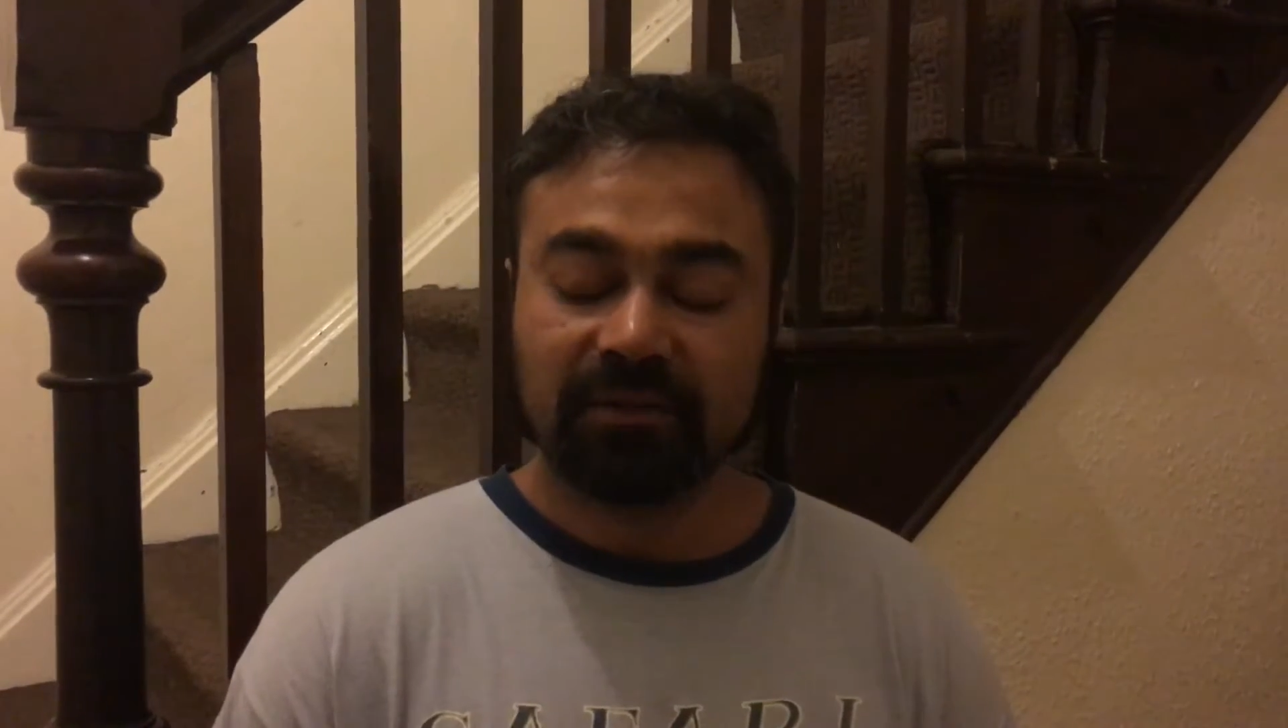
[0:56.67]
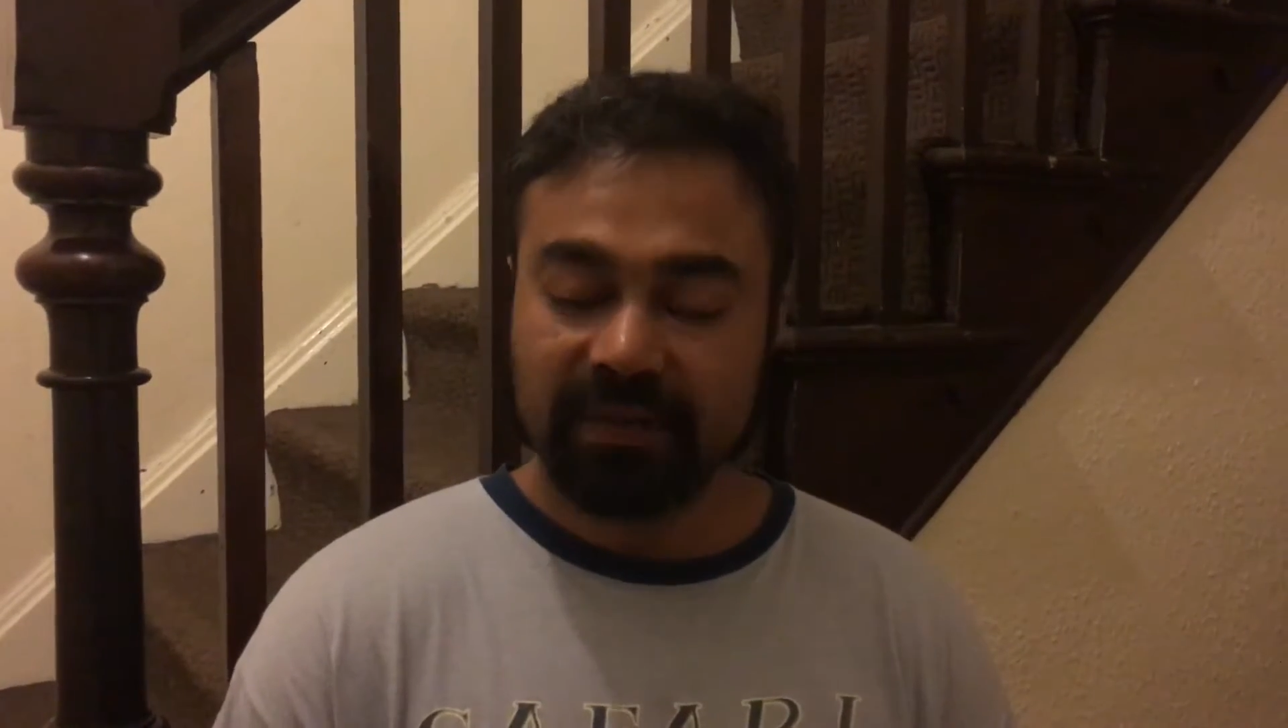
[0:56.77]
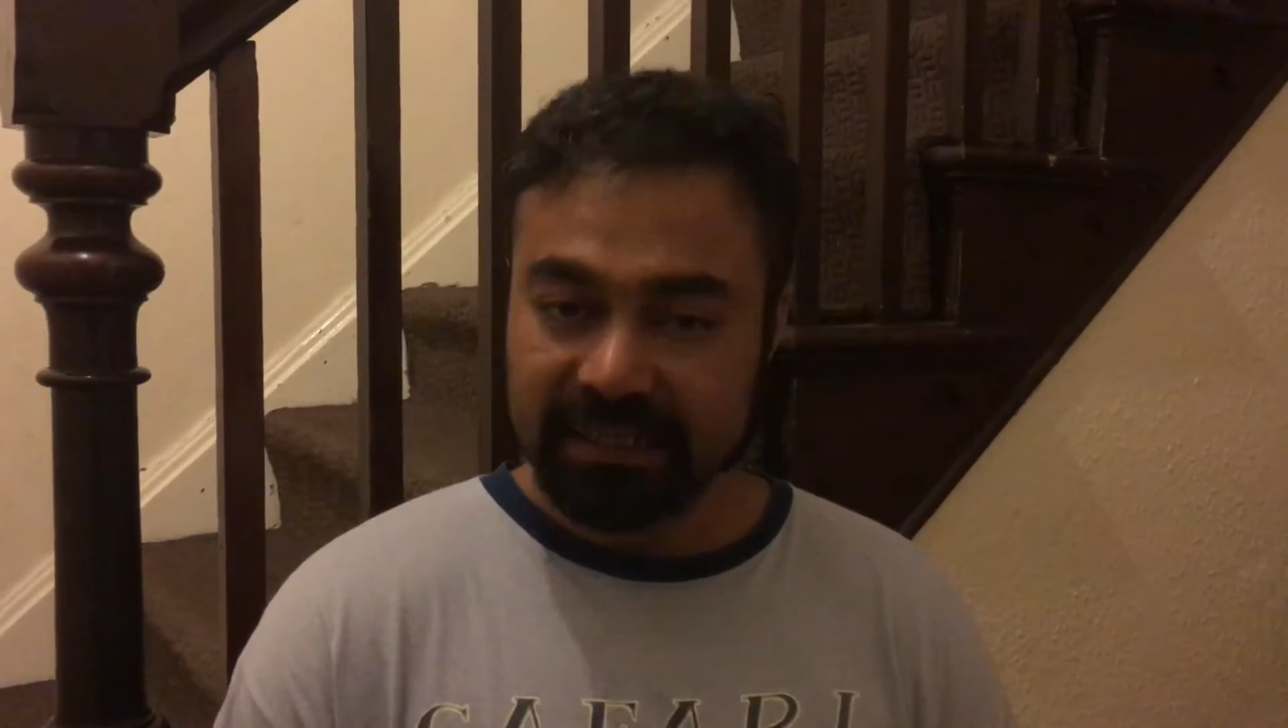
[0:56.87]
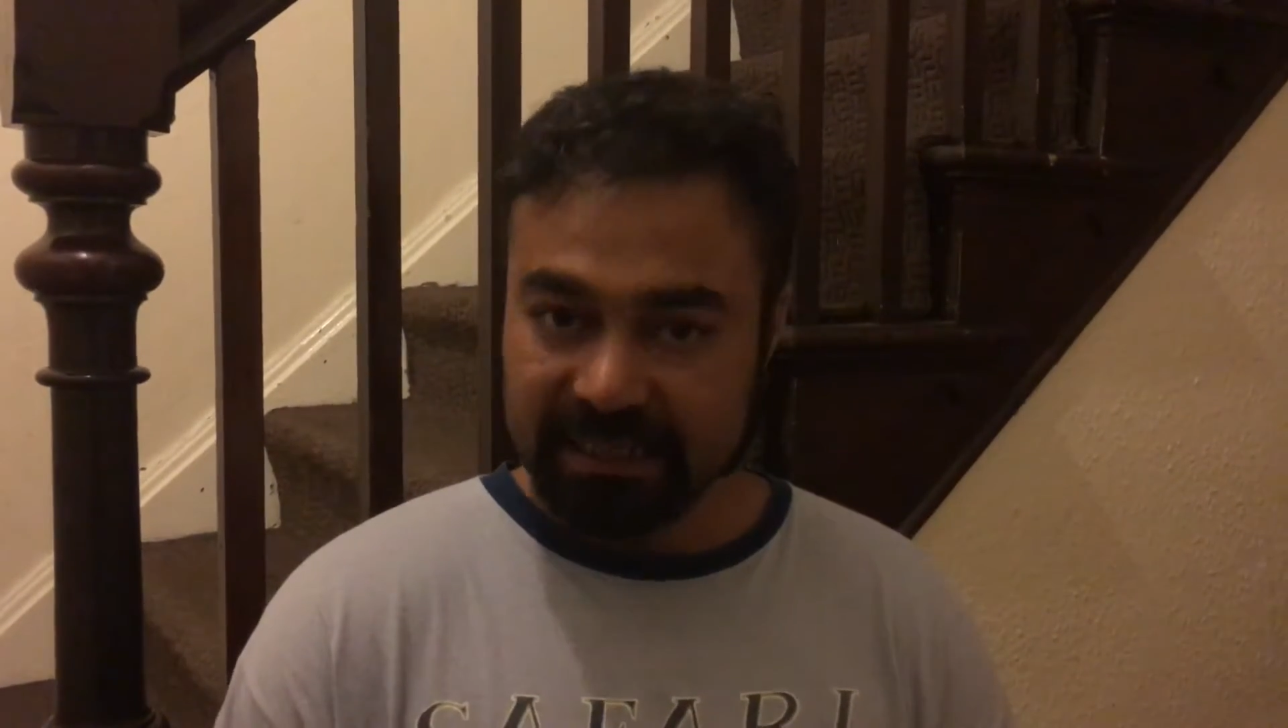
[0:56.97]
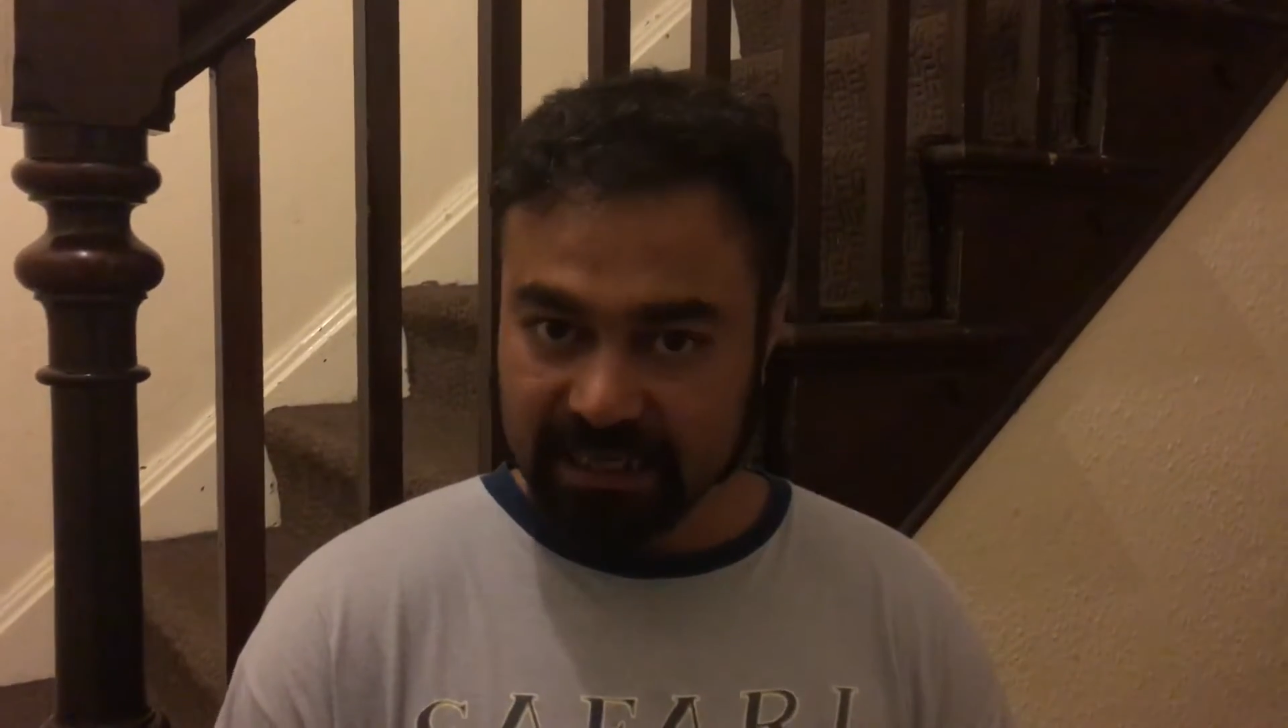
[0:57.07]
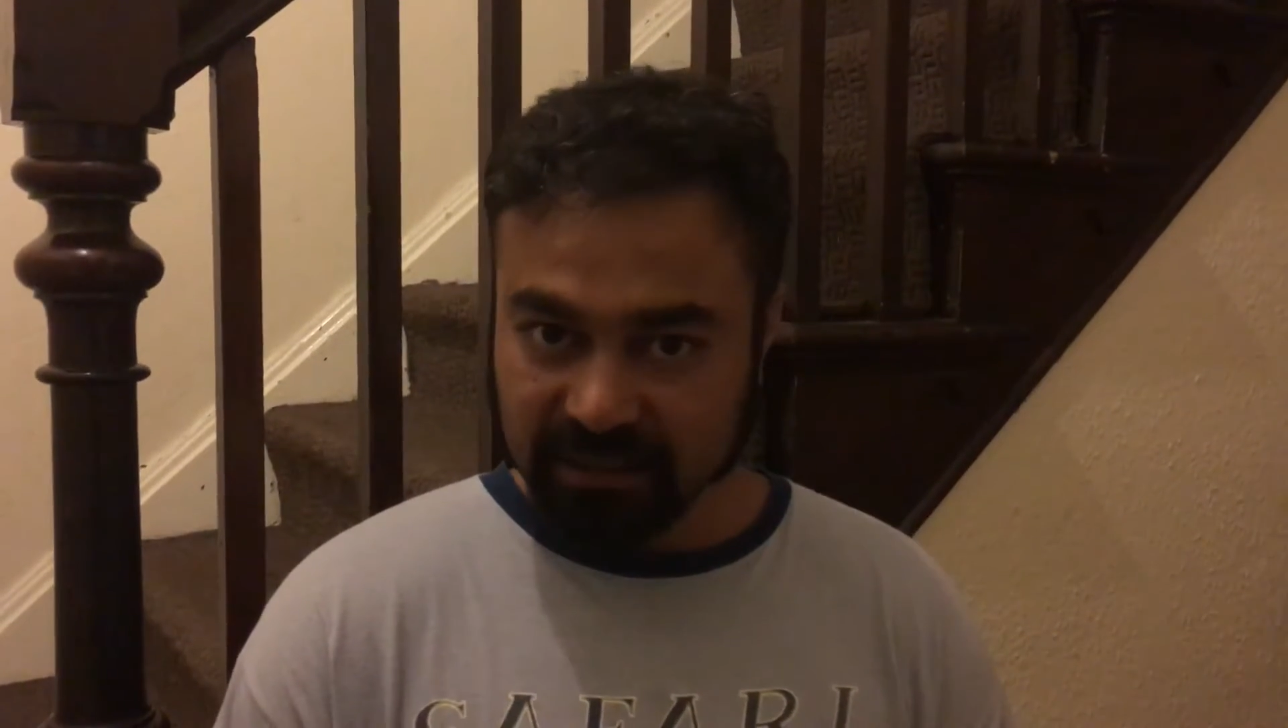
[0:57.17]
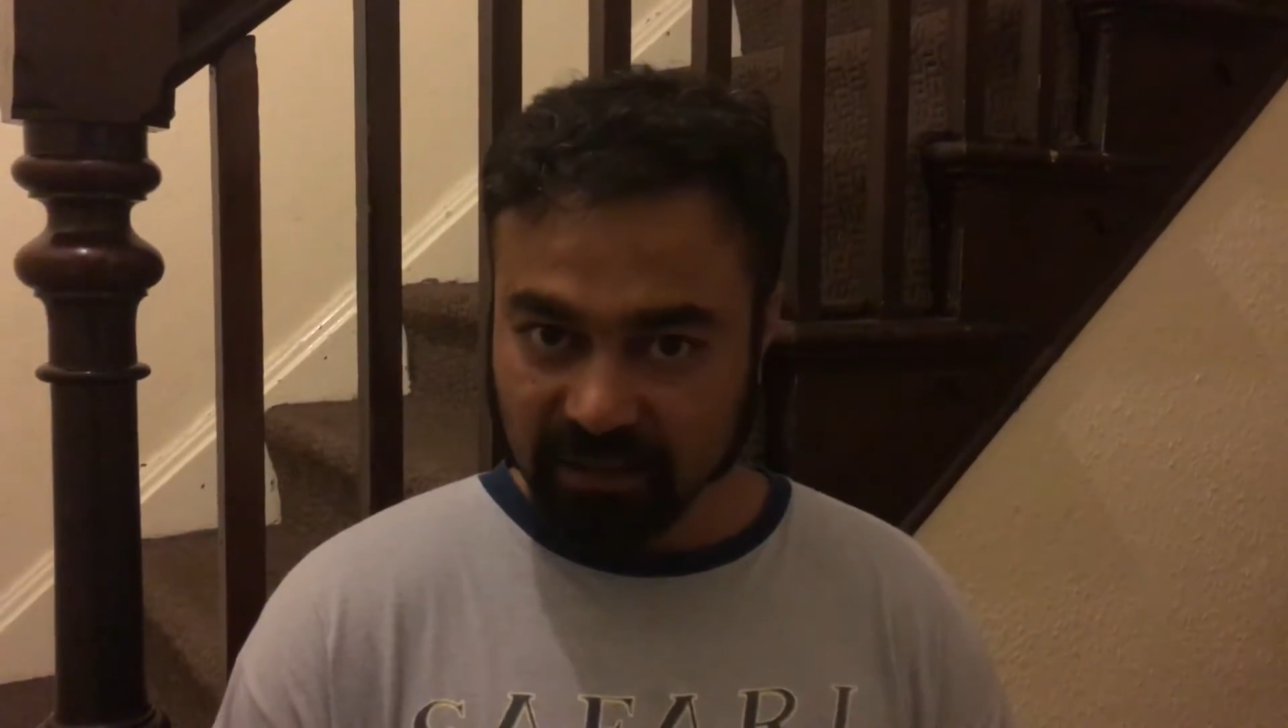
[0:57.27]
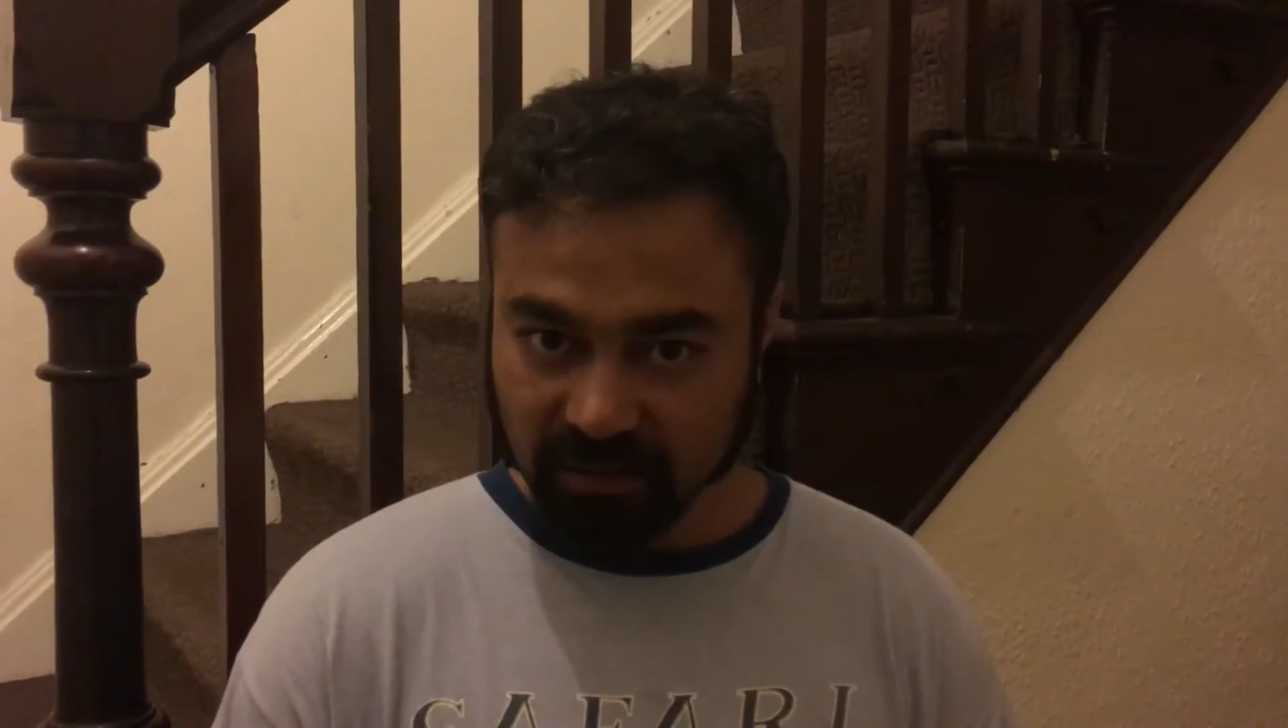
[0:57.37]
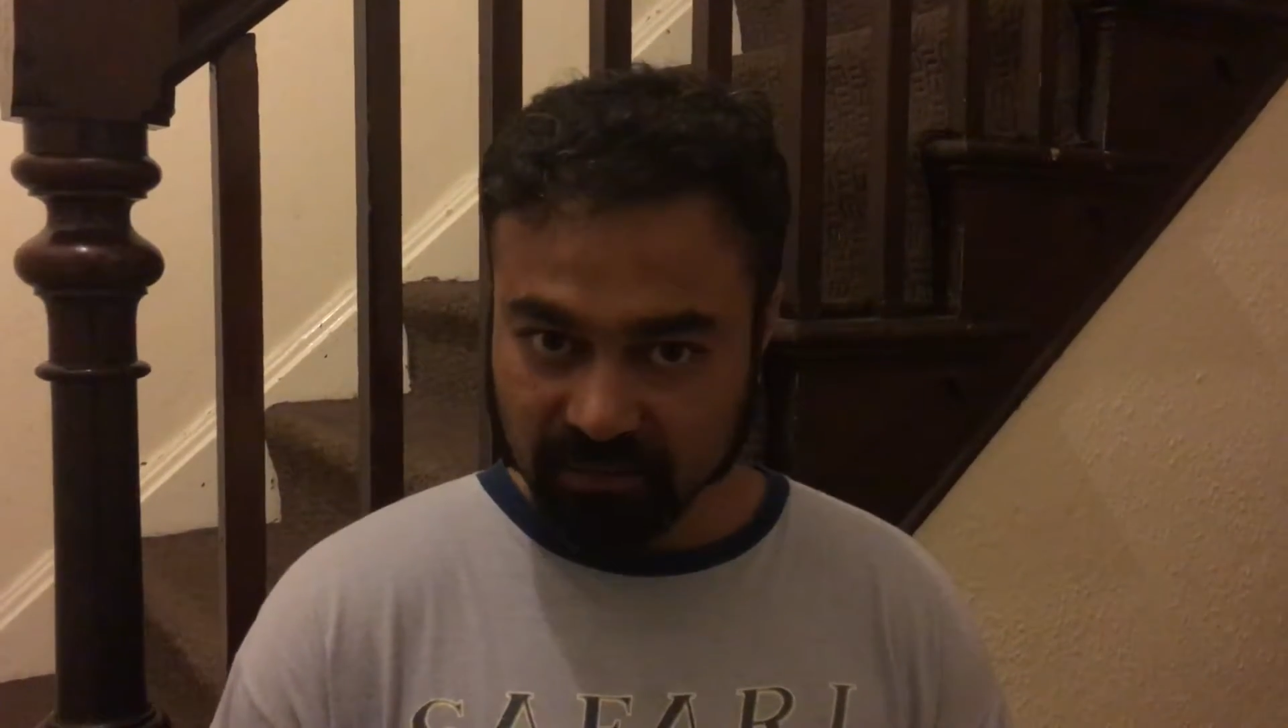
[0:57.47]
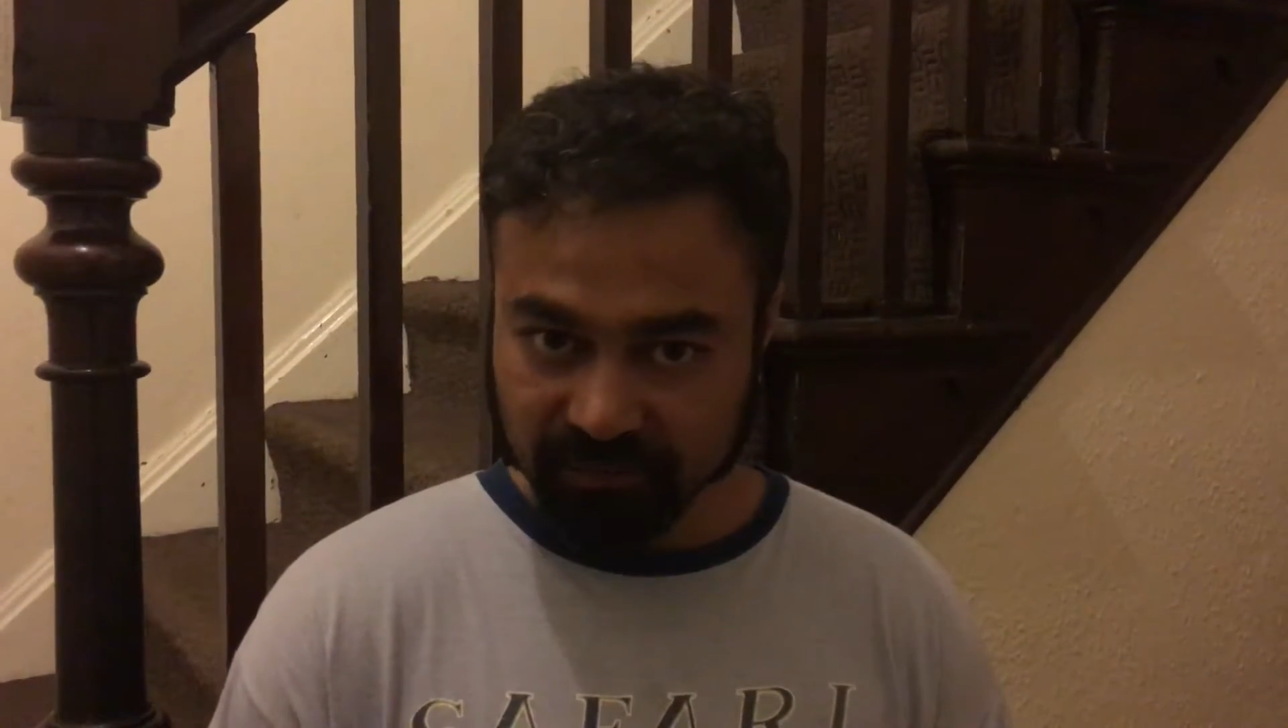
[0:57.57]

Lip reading: 3 days ago.